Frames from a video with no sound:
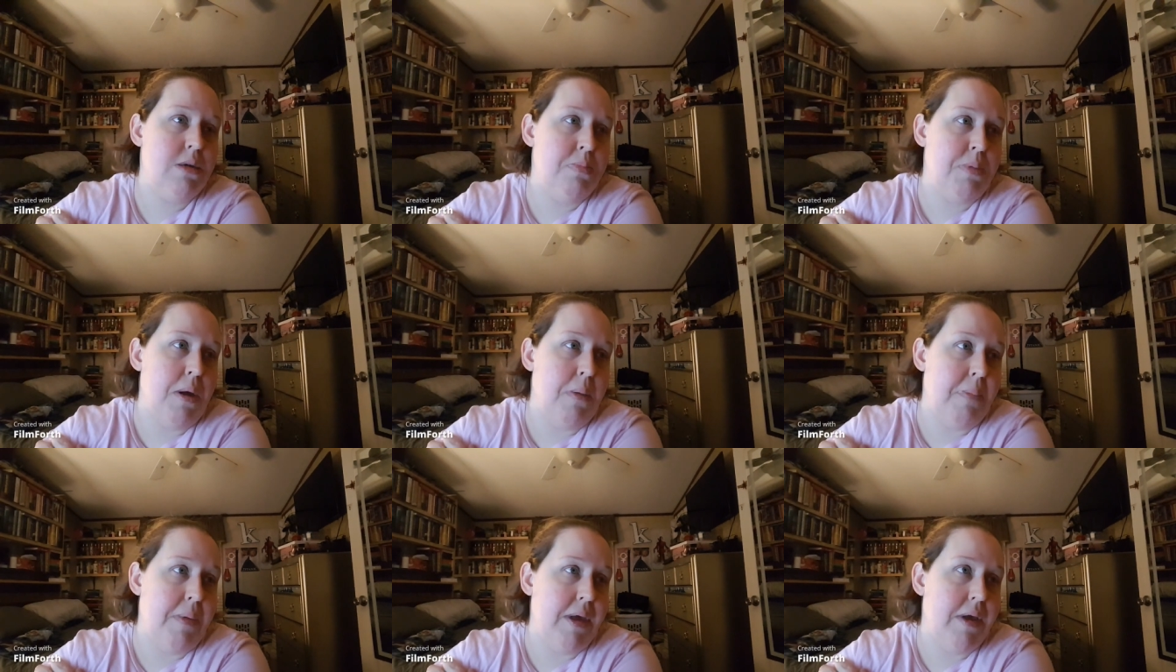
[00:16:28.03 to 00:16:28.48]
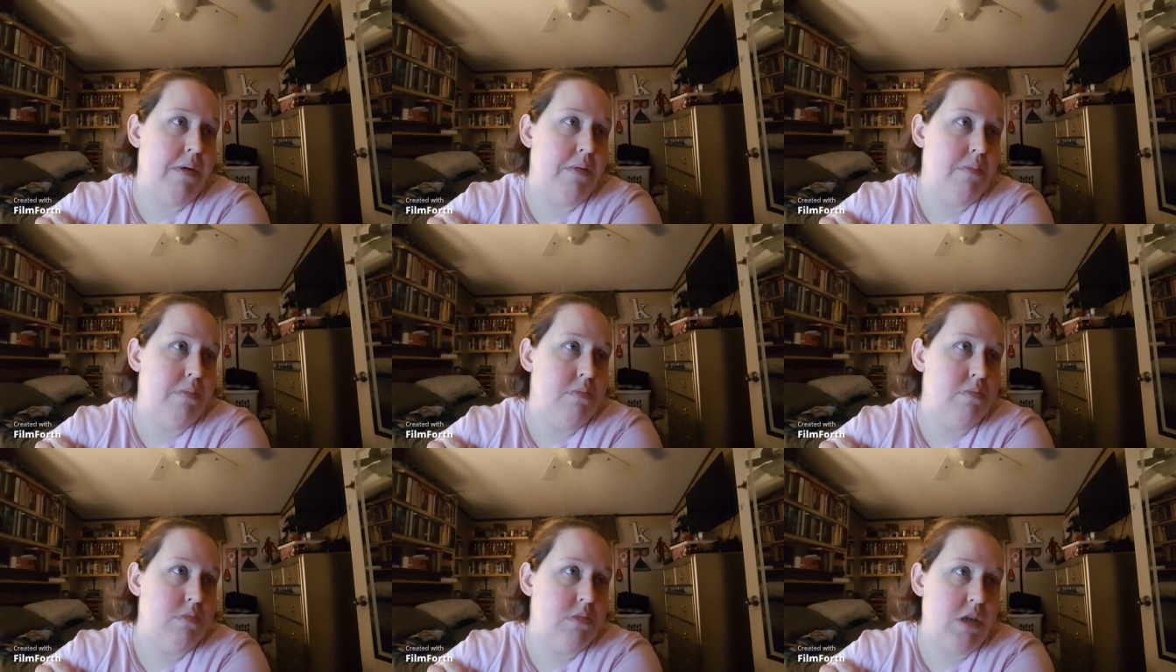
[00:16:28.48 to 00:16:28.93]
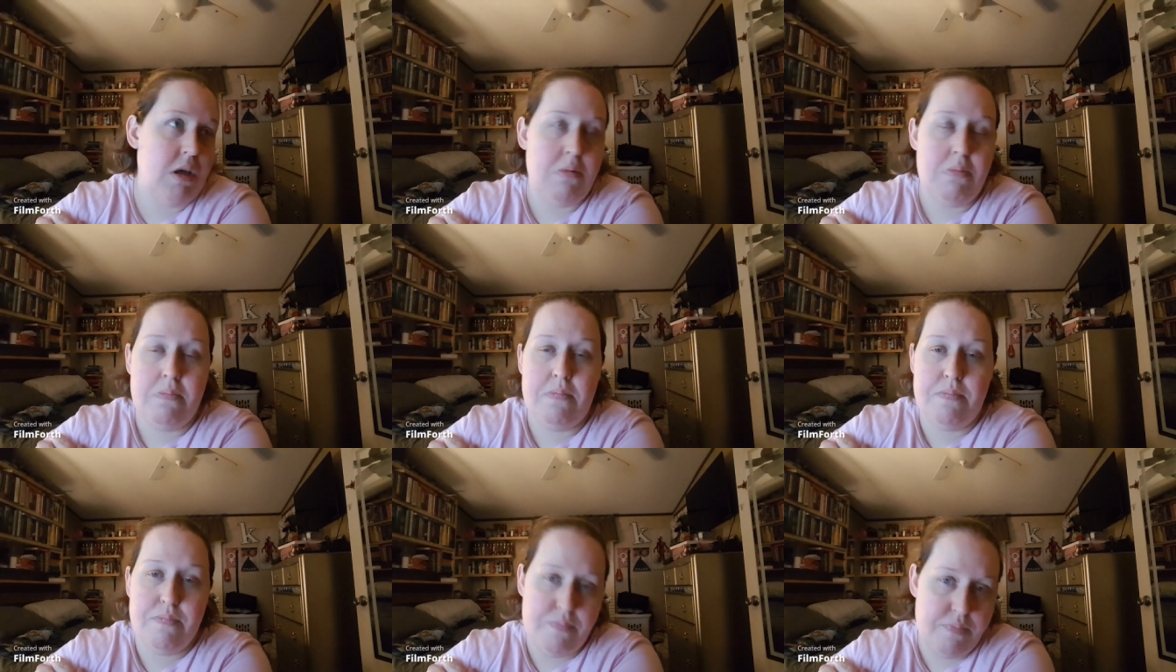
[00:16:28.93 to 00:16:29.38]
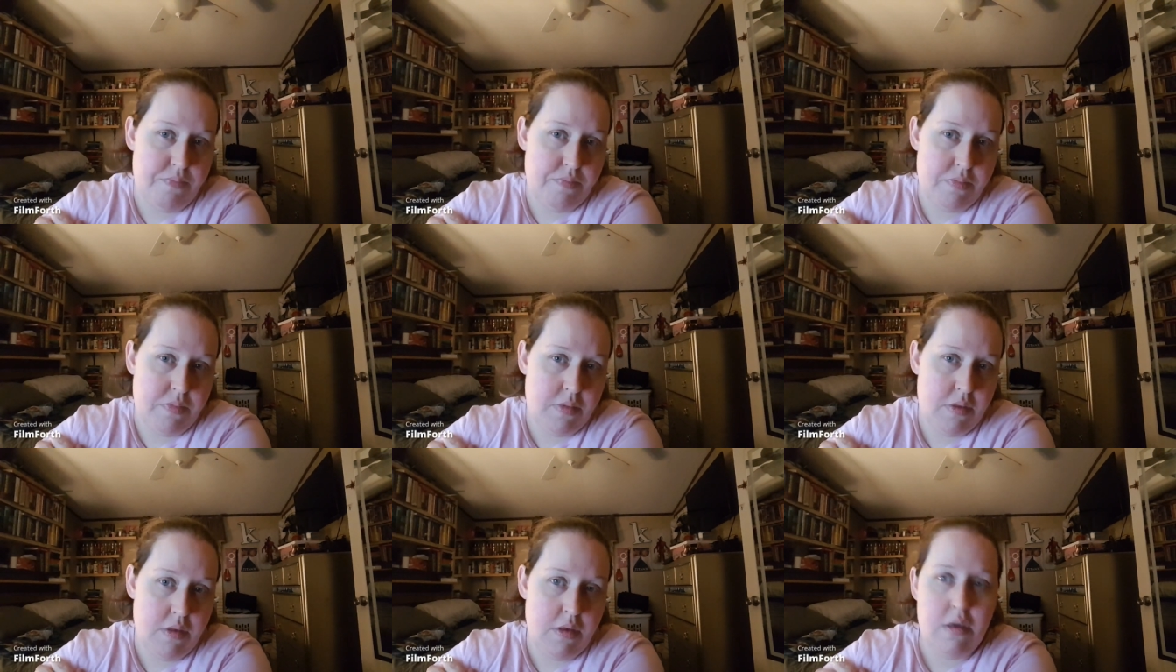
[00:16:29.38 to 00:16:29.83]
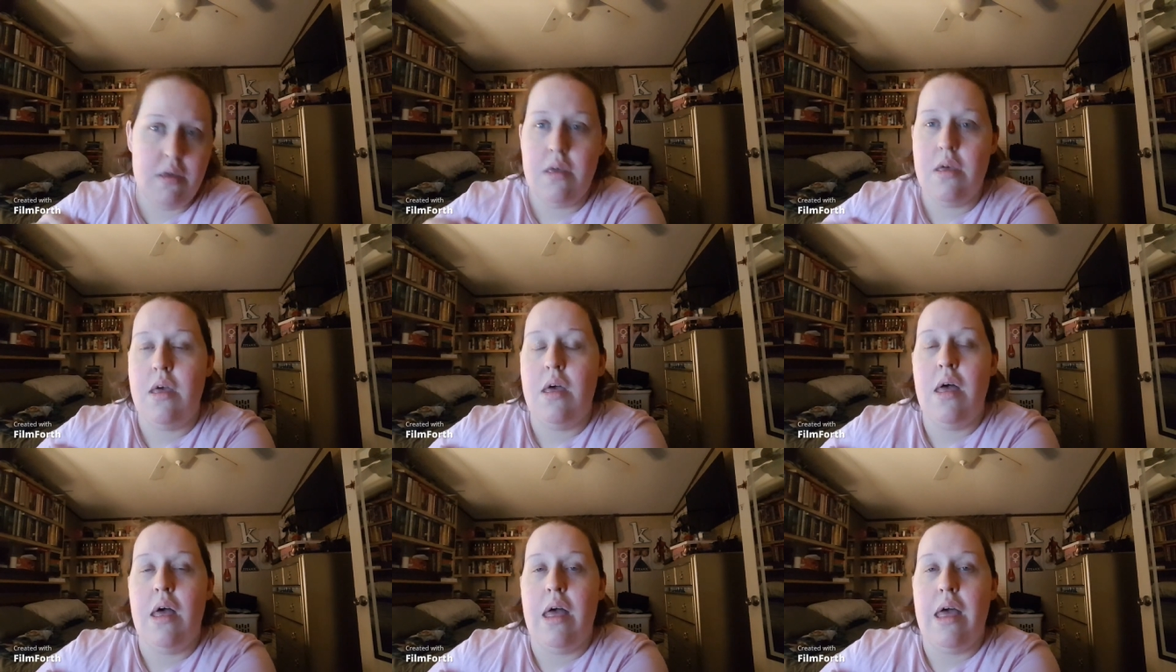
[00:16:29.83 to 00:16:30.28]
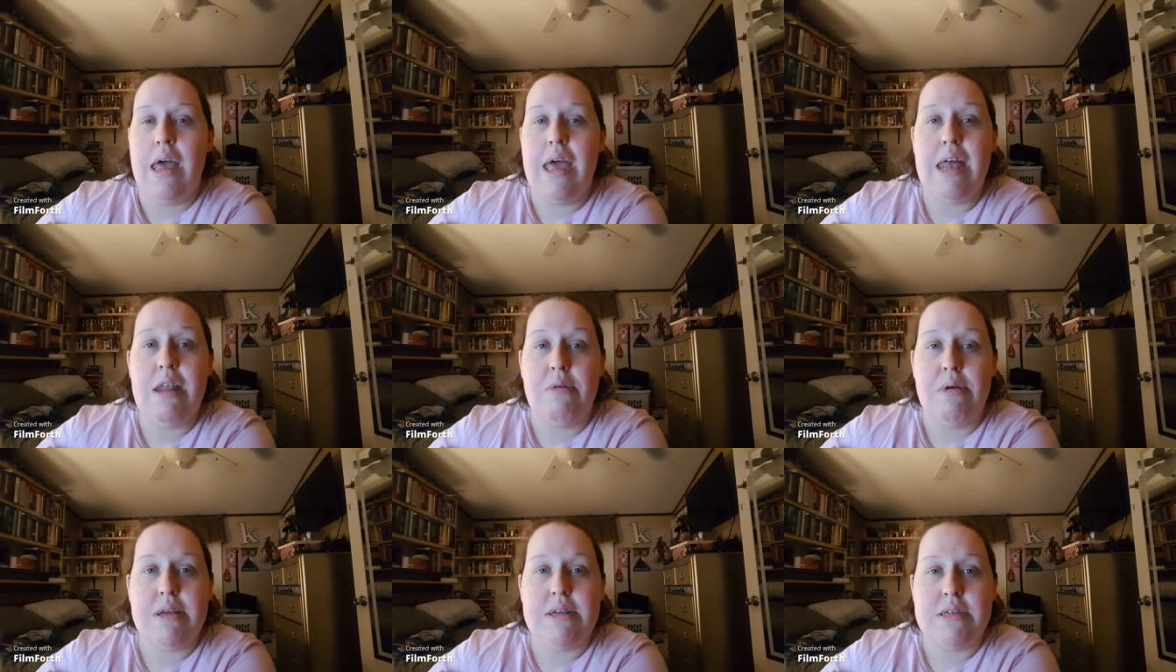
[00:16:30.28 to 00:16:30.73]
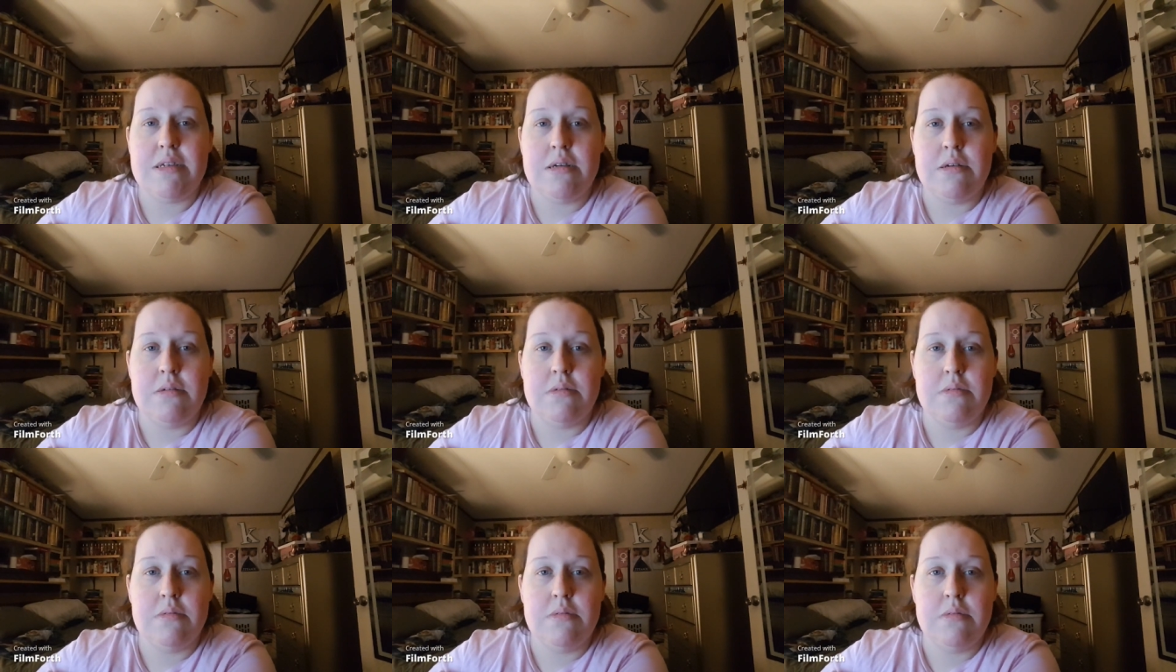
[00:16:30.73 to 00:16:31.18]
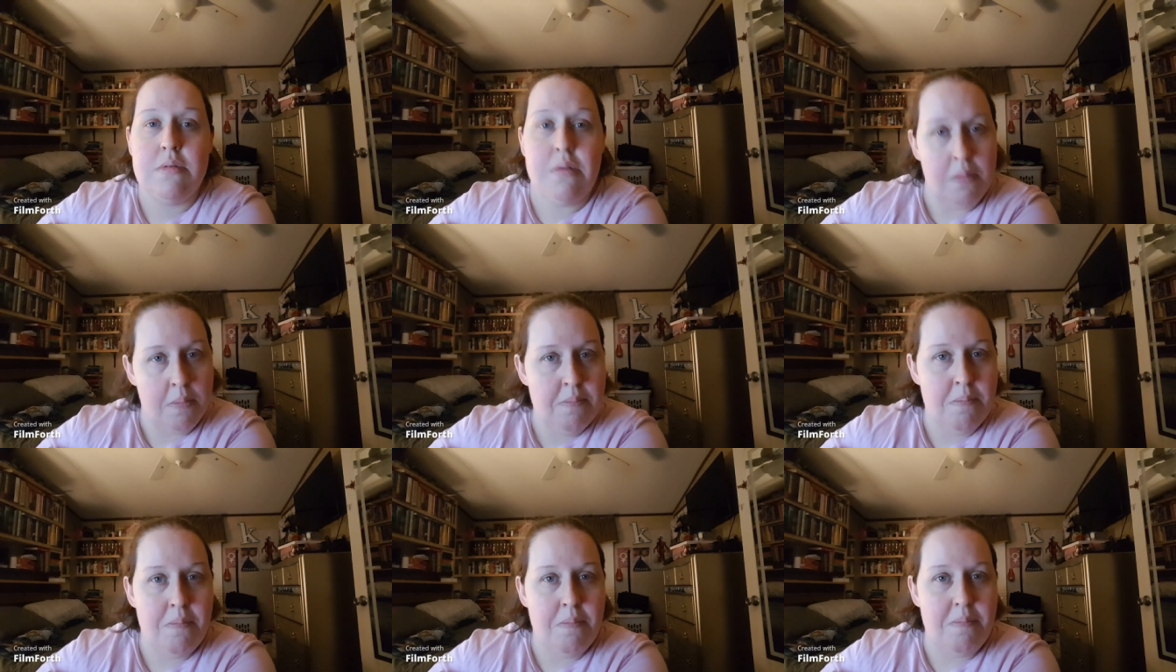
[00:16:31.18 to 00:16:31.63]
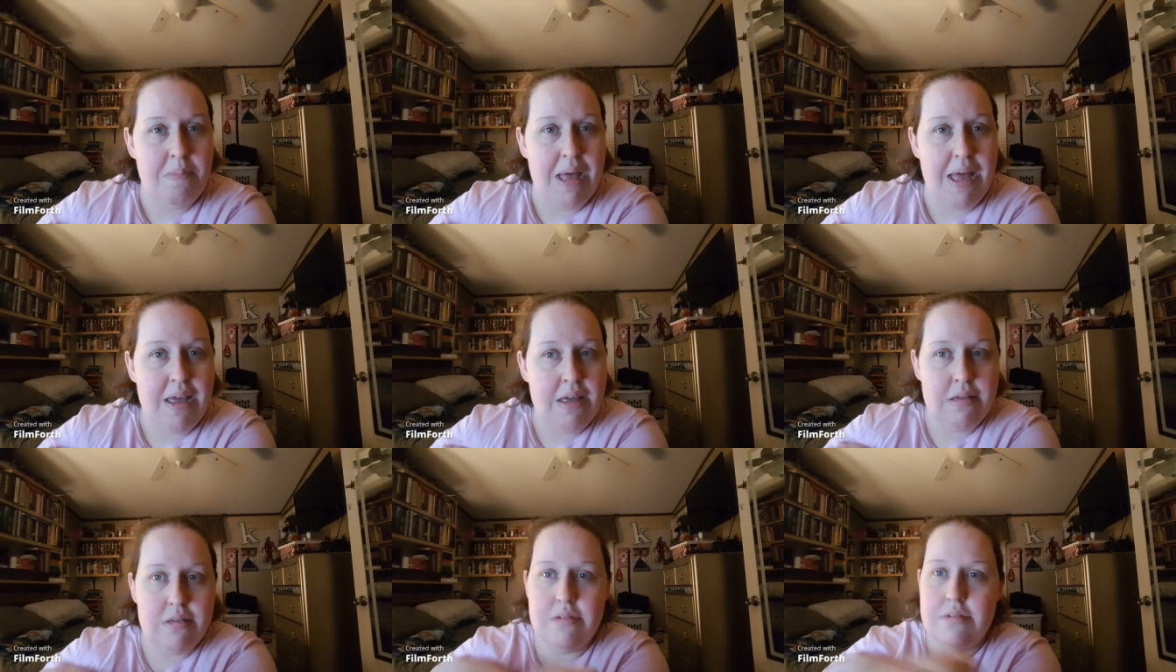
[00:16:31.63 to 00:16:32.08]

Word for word: a puppy. So, anyways, Bye.